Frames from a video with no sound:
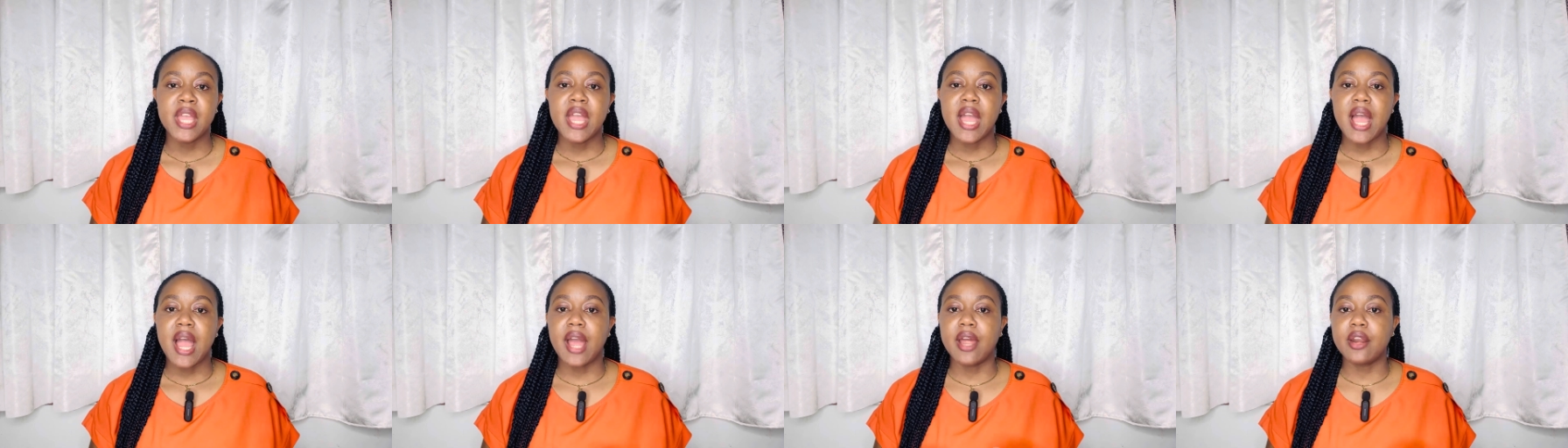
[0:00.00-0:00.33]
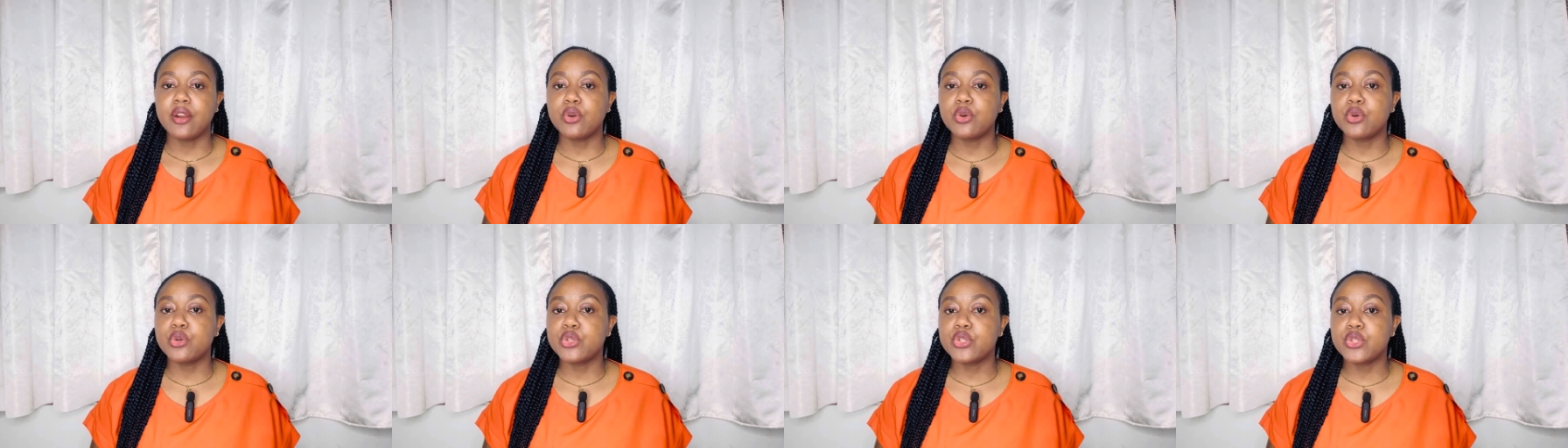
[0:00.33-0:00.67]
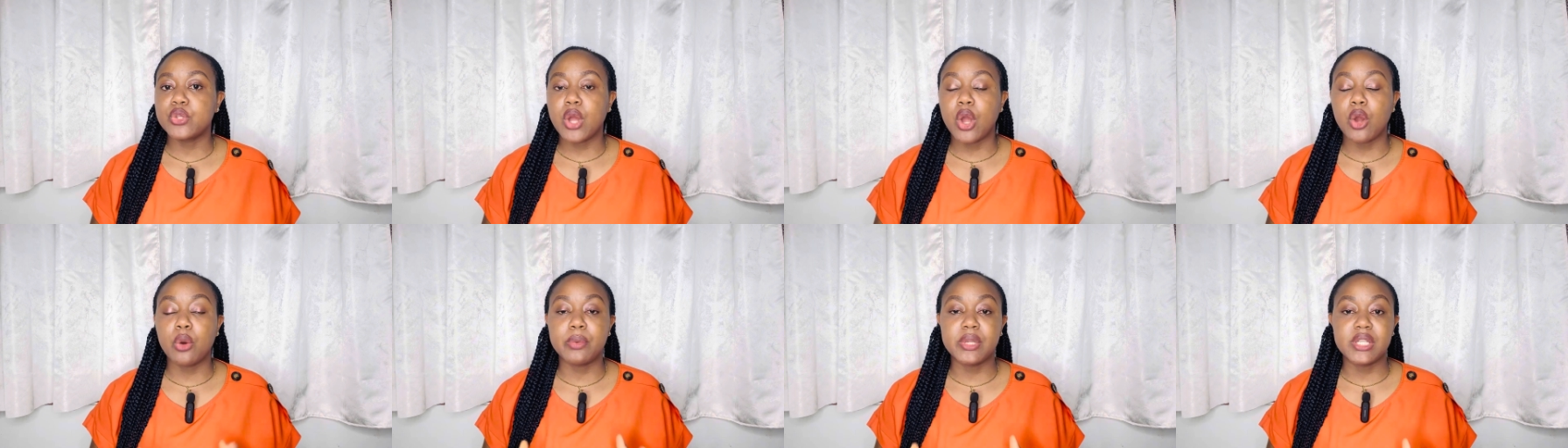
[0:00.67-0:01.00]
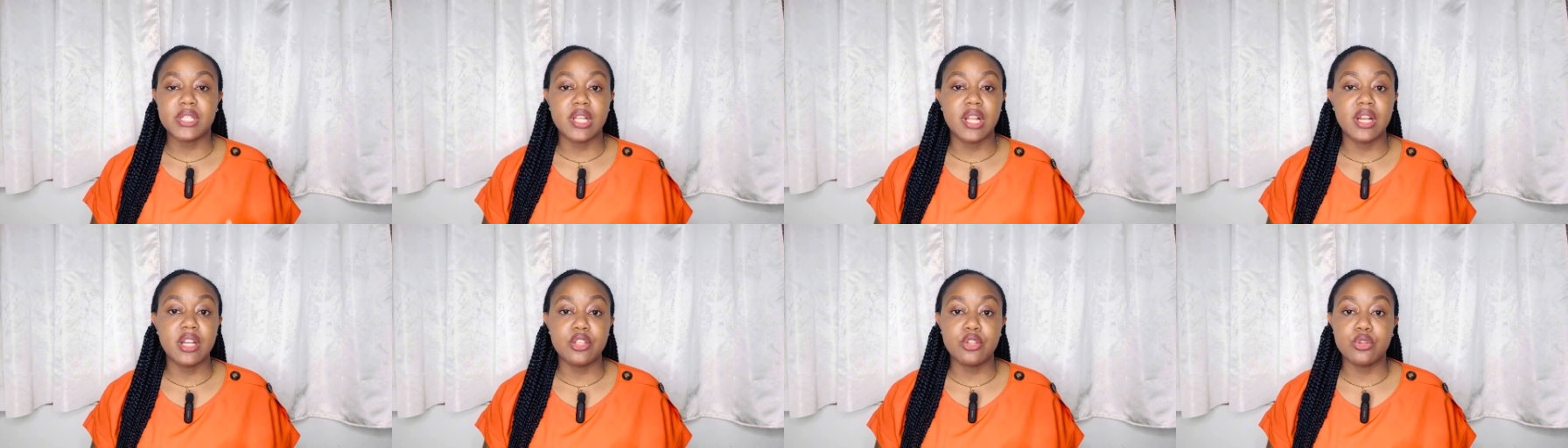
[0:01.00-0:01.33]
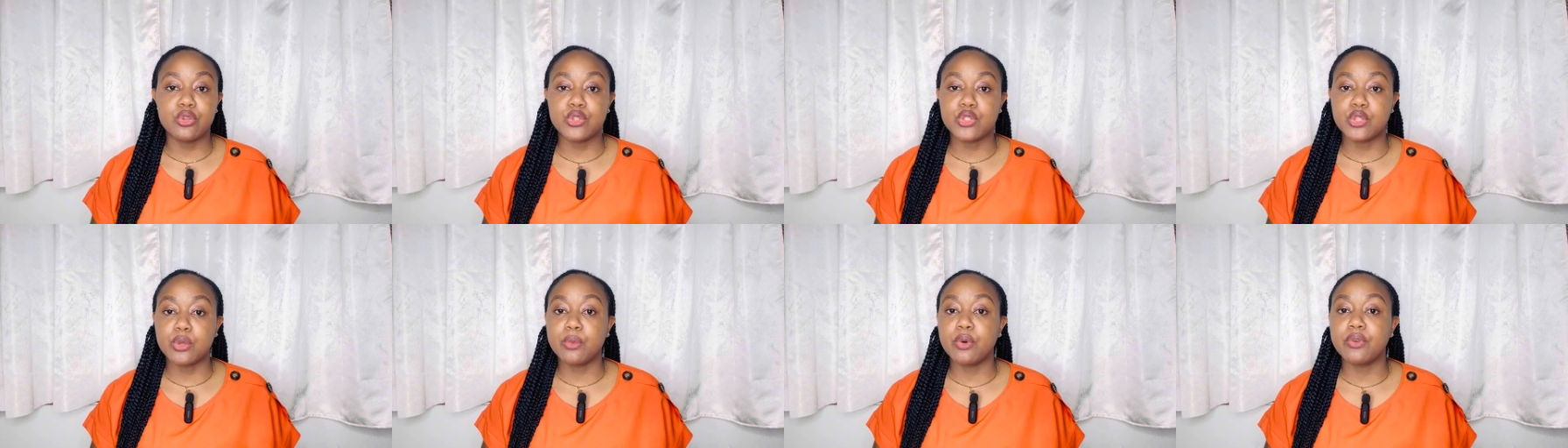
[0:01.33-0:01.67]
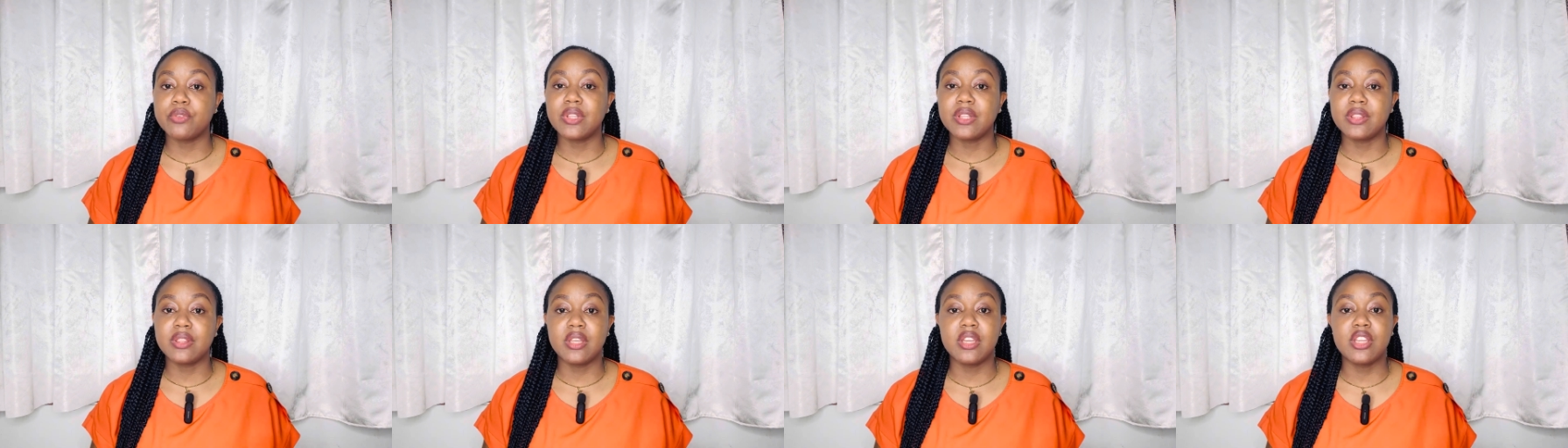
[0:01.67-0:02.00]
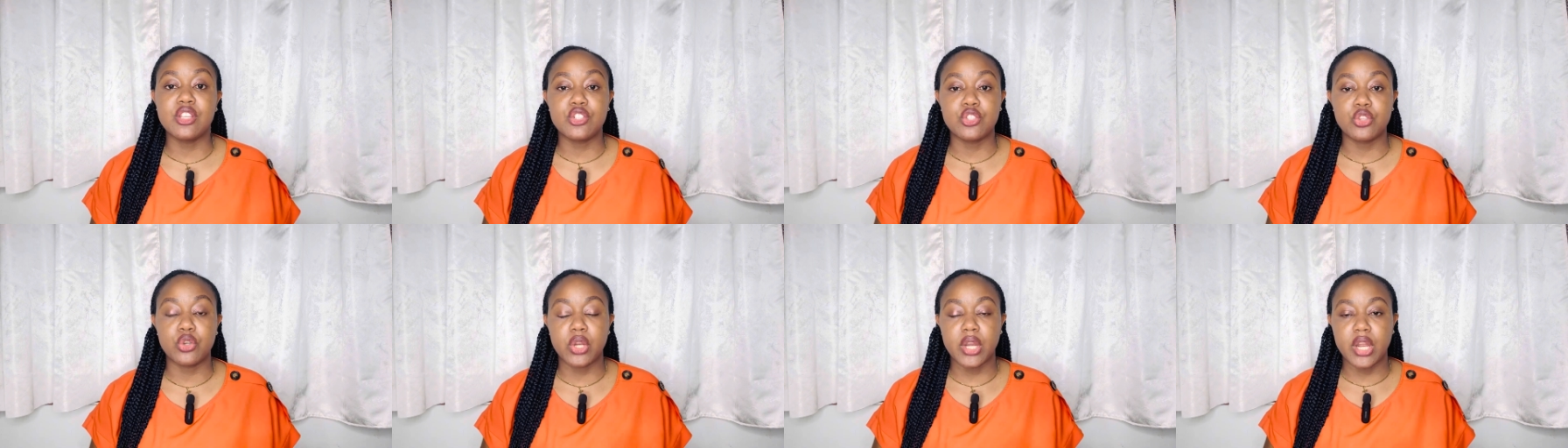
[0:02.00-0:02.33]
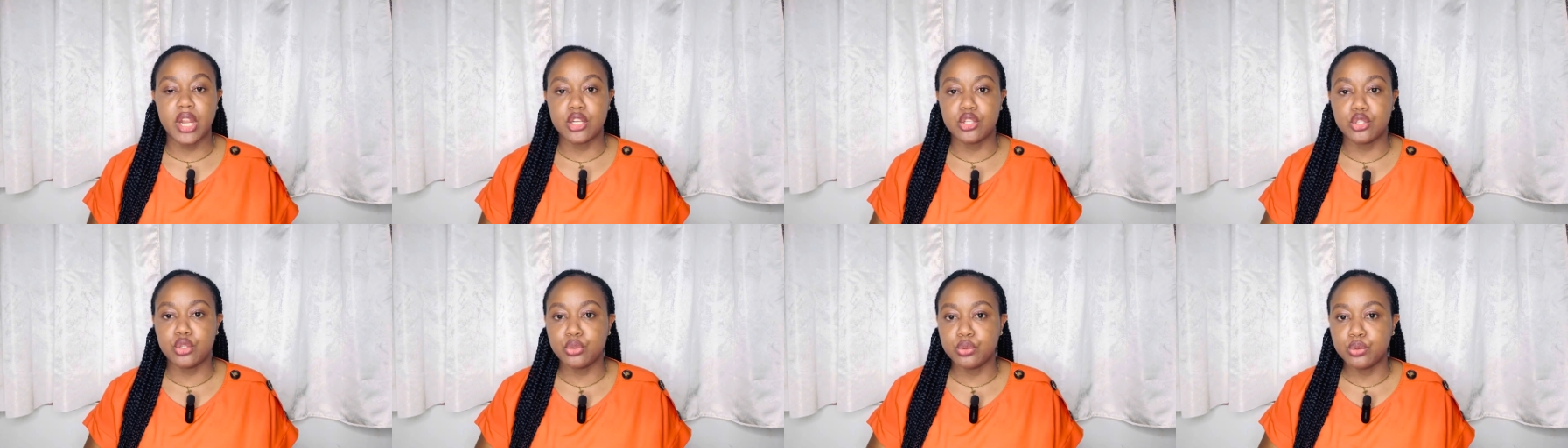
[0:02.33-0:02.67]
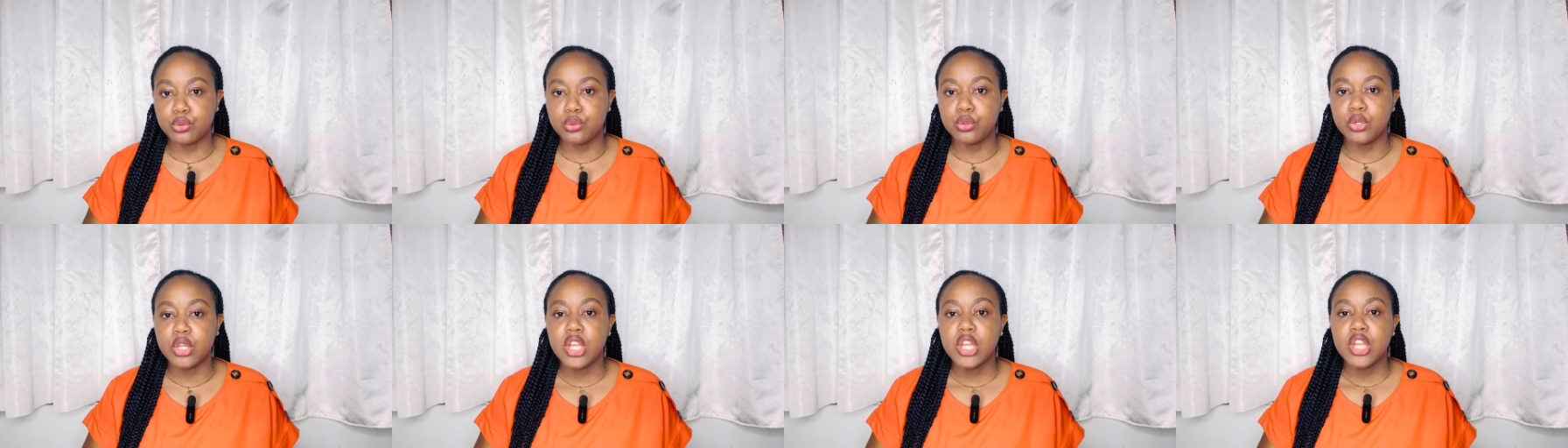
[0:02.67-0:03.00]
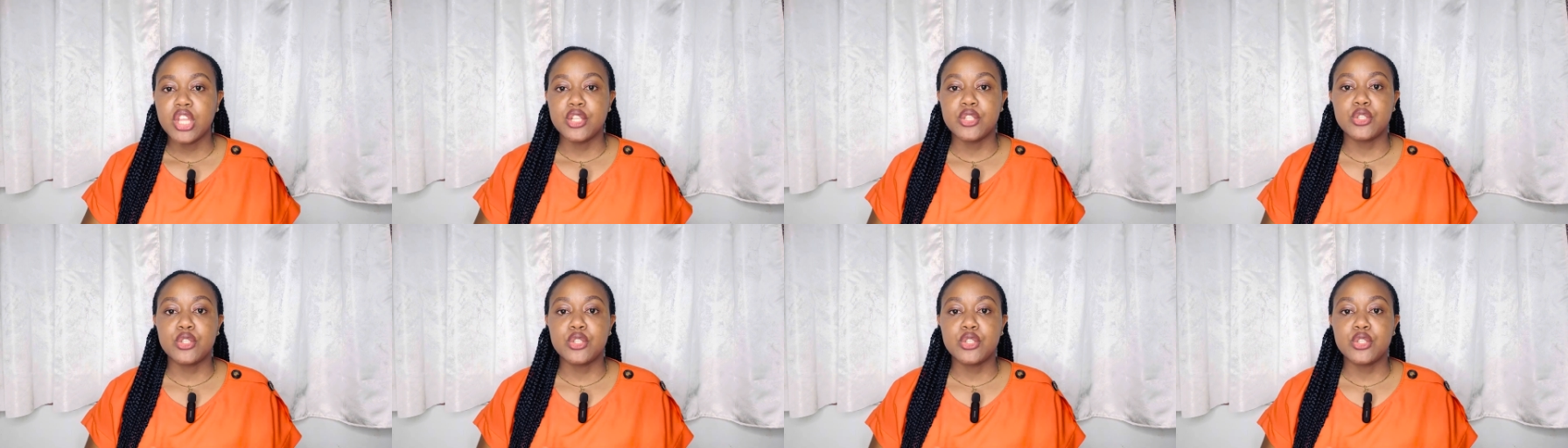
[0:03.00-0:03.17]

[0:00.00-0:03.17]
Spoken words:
And also I'll be telling you some of the things you can do